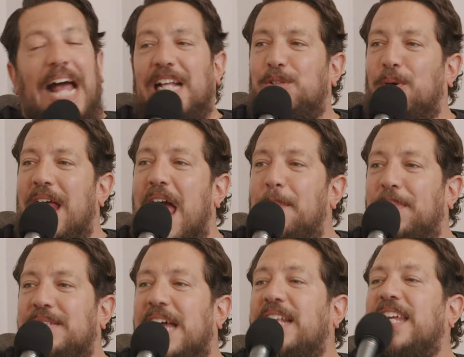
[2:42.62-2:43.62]
That's what
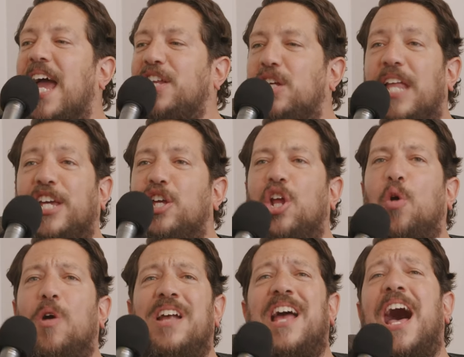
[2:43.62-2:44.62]
happens. At He's, the end, you're like, you know
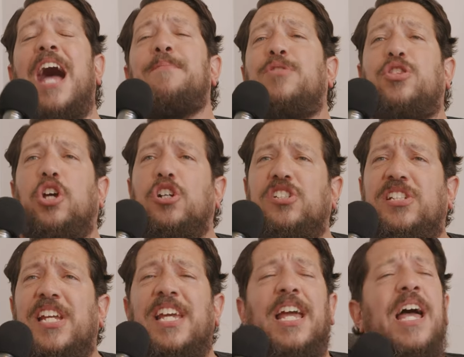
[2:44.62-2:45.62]
what? I'm
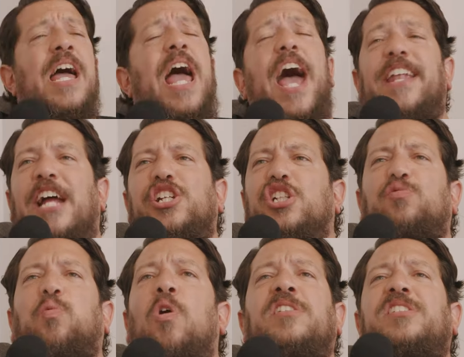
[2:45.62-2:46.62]
thirsty, and I just
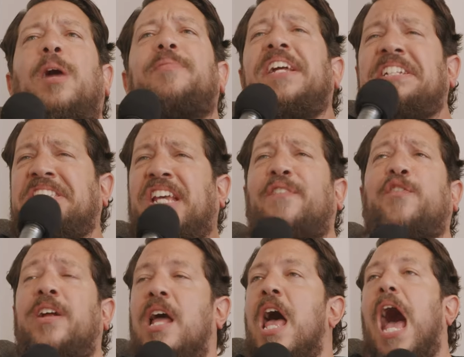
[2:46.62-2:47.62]
want I'm something gonna,
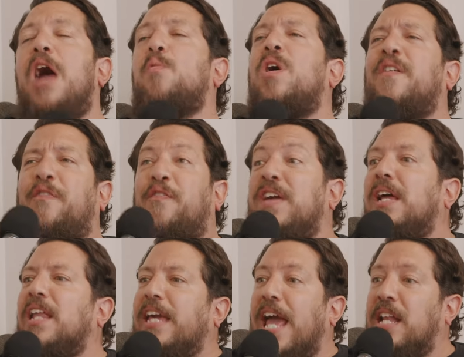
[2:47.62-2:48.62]
different. I'm, I want to
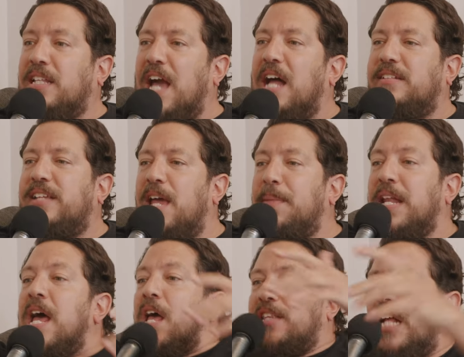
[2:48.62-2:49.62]
feel again, goddammit.
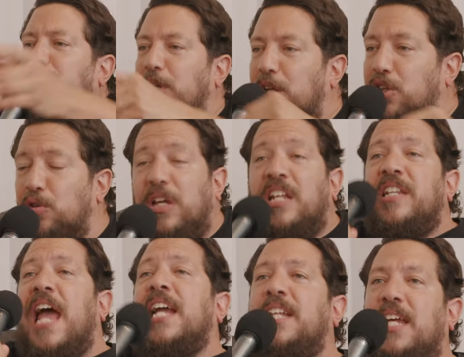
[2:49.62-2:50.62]
I, That's what you do. You're
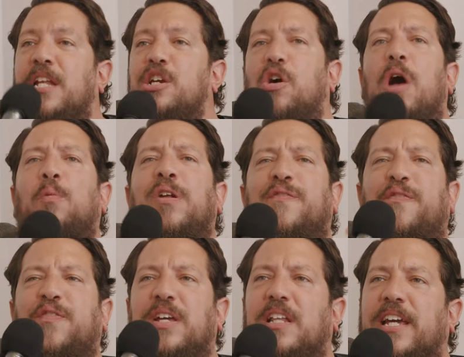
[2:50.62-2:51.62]
ninety, and you go, I want to
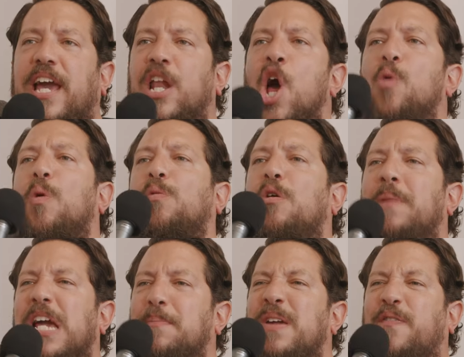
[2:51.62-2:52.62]
feel again. Well, what will
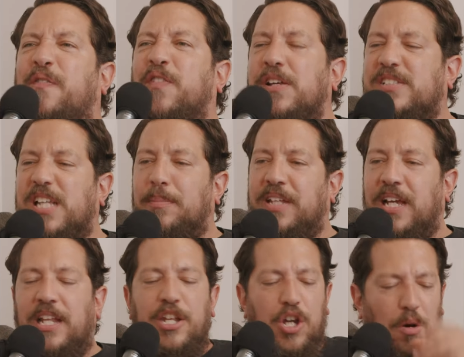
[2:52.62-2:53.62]
make me feel something?
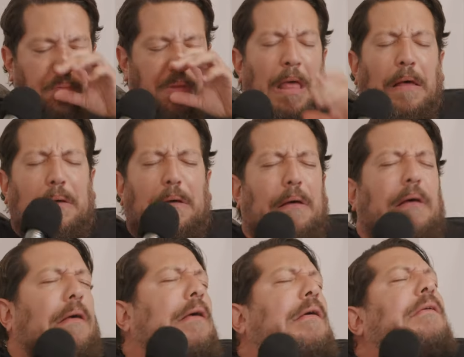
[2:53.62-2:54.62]
And then you go,
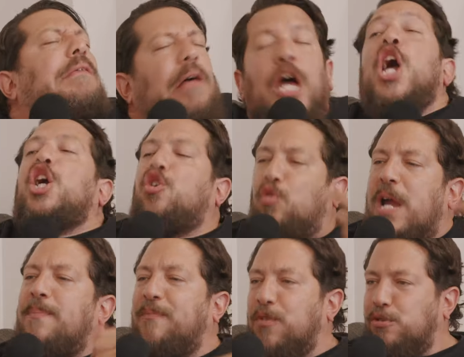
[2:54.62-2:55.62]
ugh,
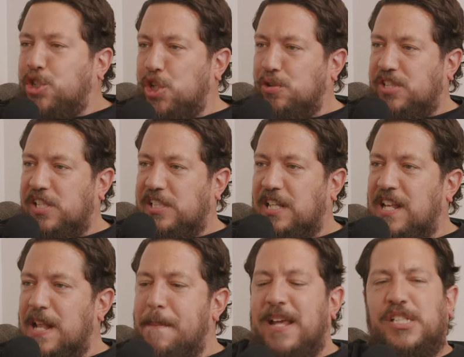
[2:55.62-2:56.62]
grapefruit juice is the thing
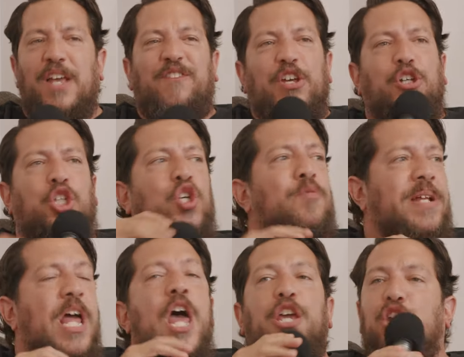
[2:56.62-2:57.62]
that makes you feel
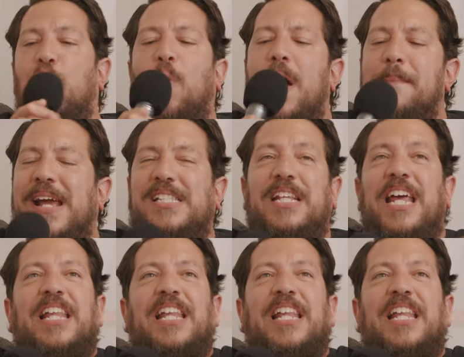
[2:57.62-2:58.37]
human. You know why it makes it?